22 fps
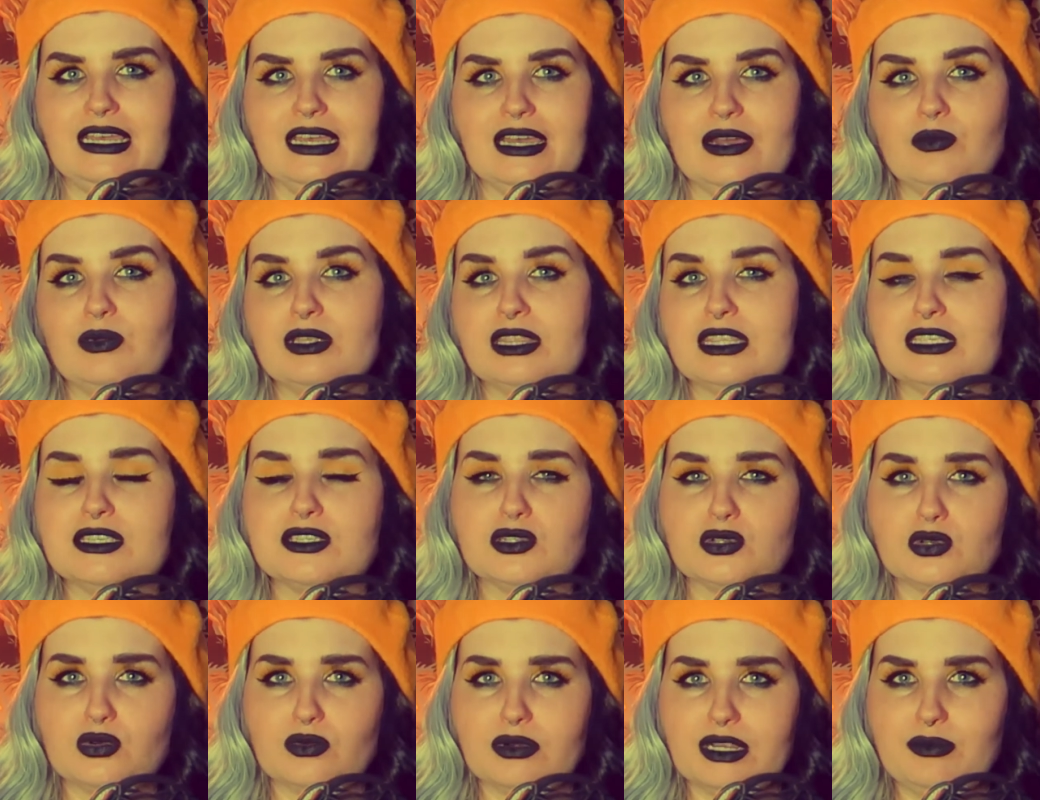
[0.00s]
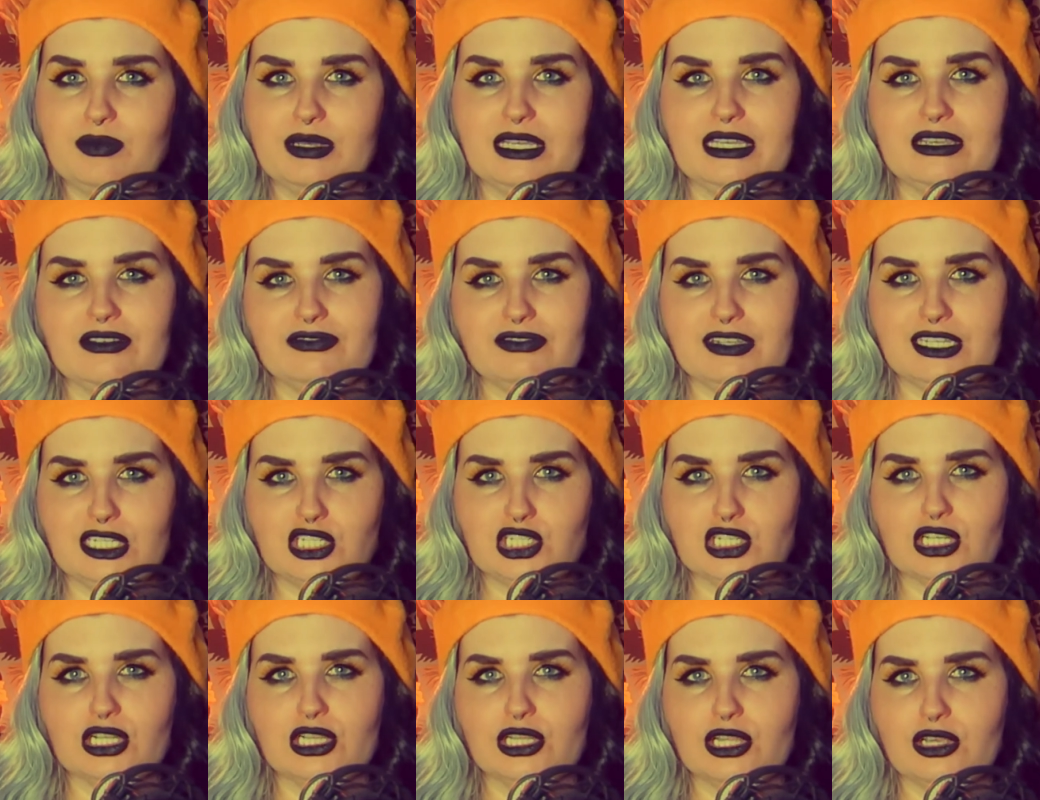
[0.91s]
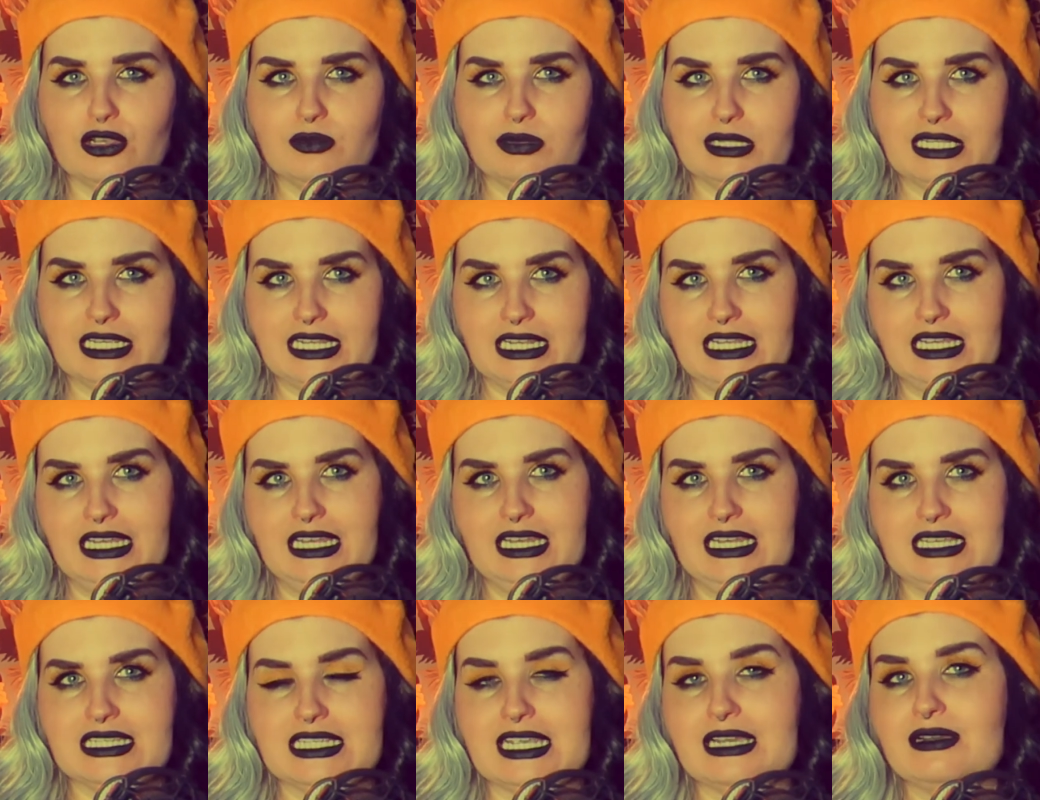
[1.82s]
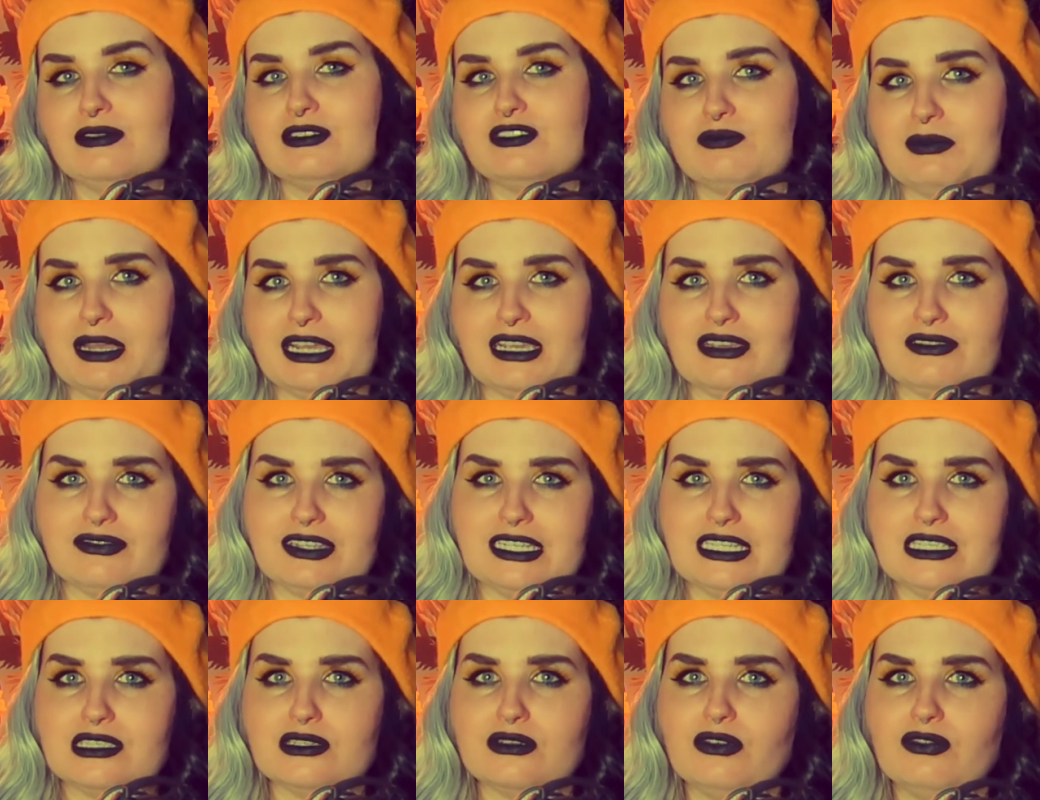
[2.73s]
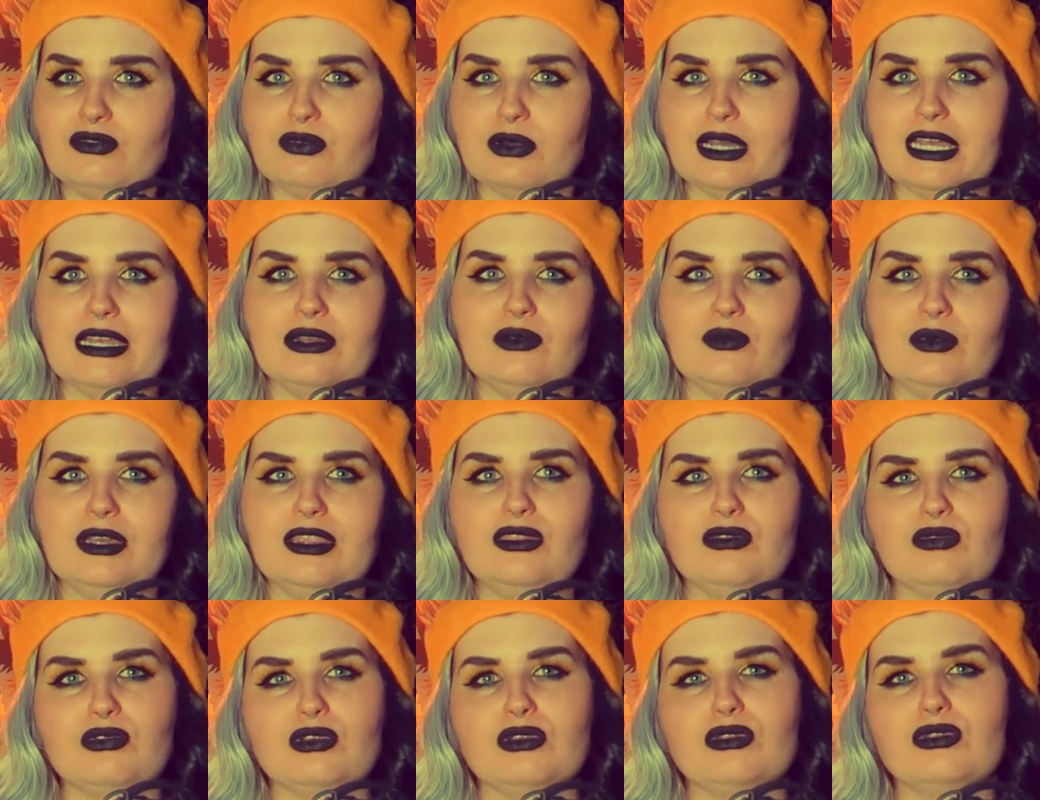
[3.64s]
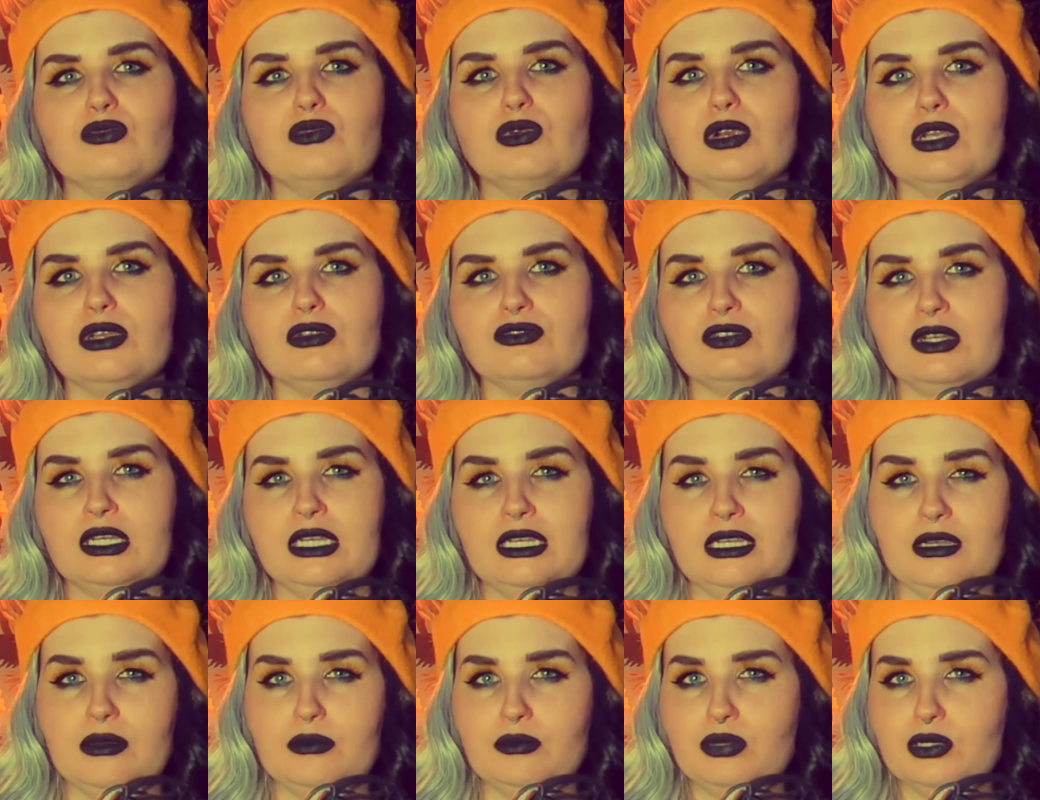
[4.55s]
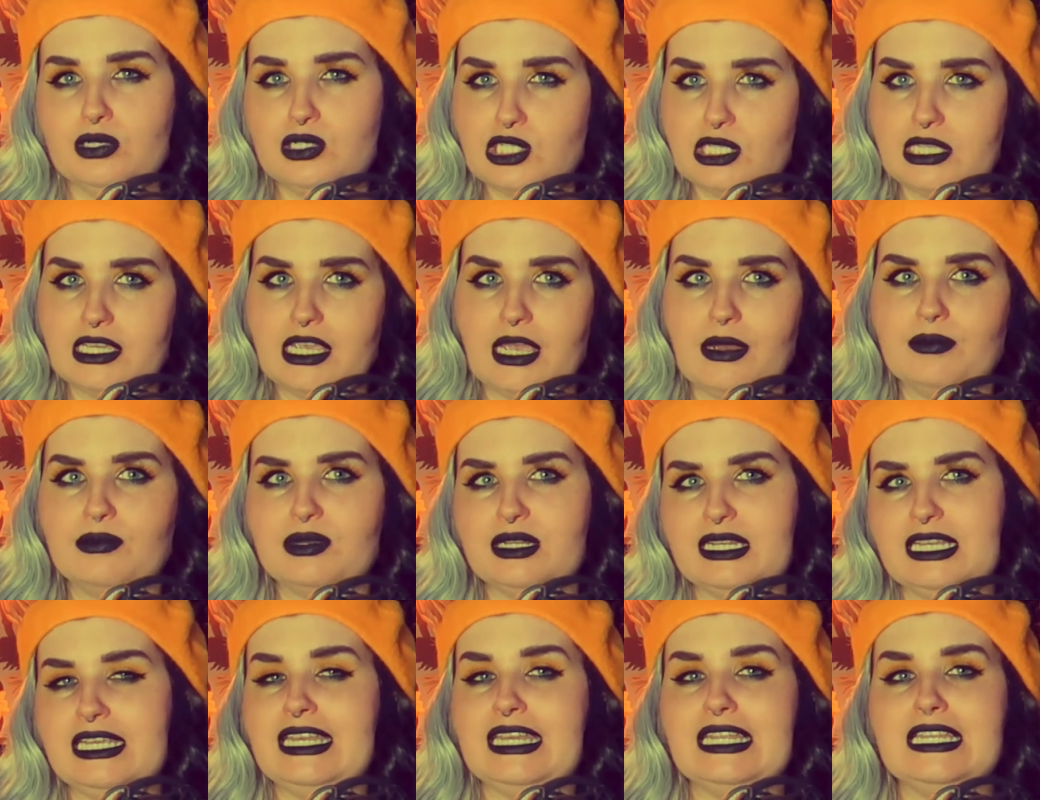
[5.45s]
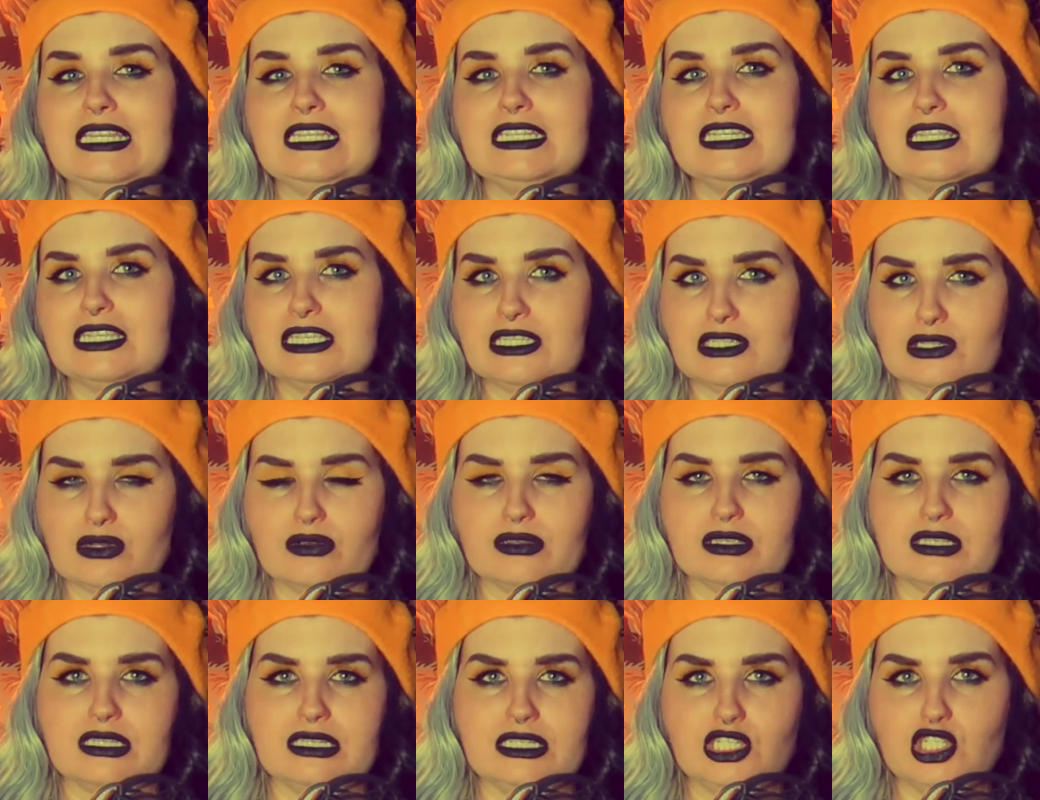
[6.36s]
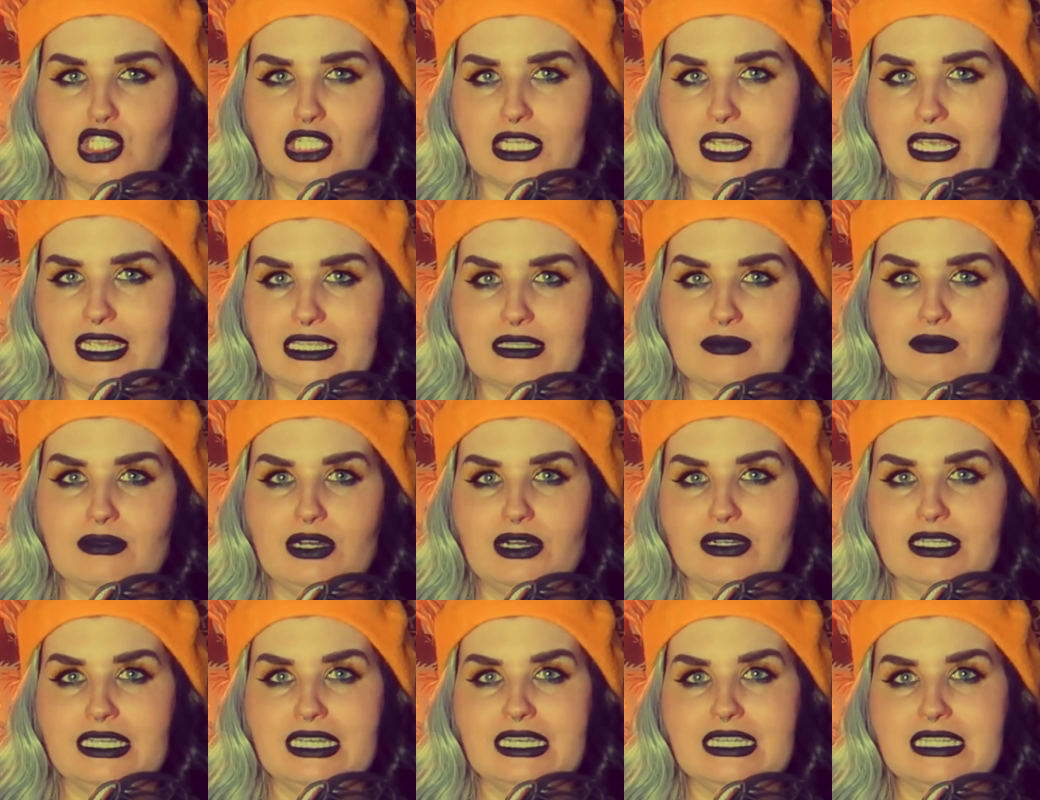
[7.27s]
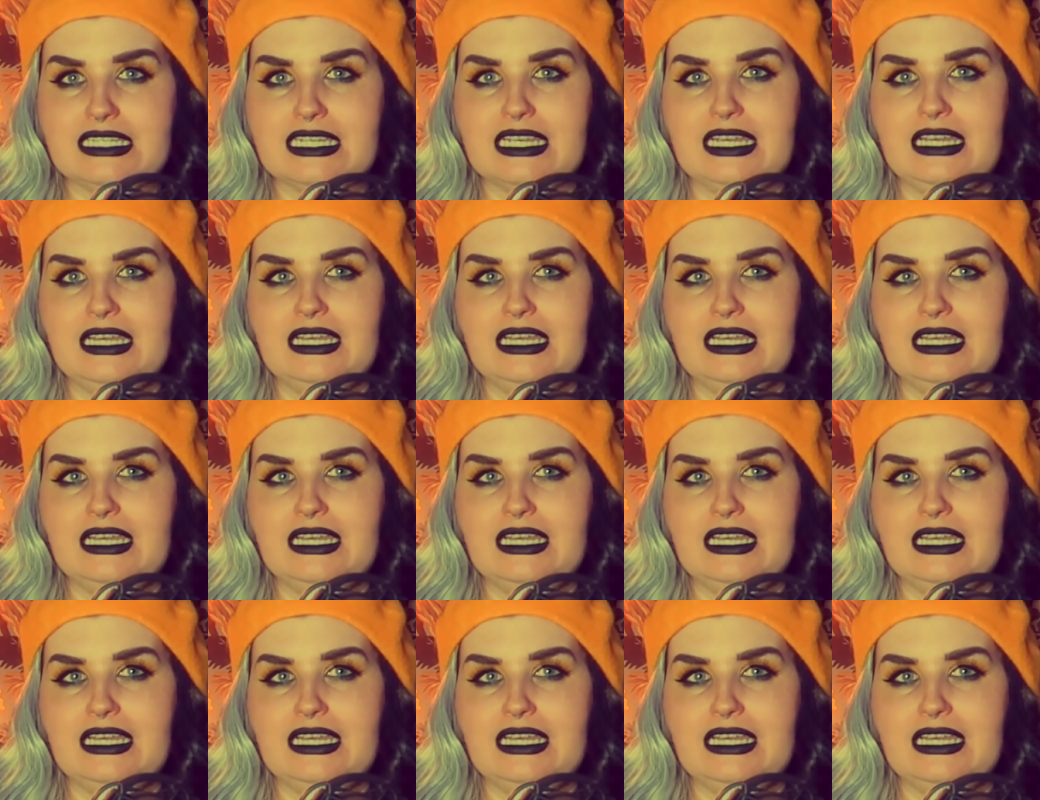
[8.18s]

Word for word: And with the story being featured globally, sales of McAfee's software went through the roof and pushed the company into the stocks and shares market,